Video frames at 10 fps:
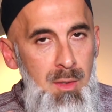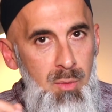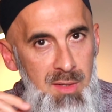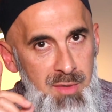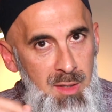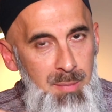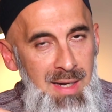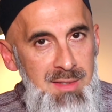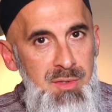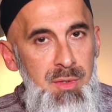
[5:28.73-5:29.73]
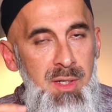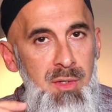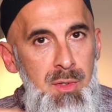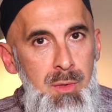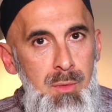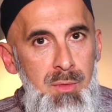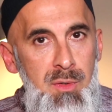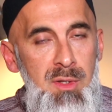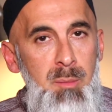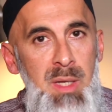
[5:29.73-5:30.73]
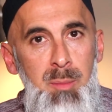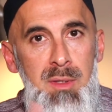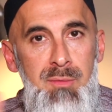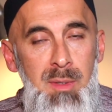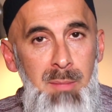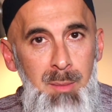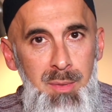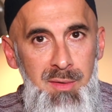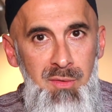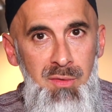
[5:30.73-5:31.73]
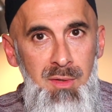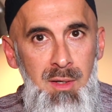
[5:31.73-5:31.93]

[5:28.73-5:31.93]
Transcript: whatever capacity you can tune to the people of remembrance,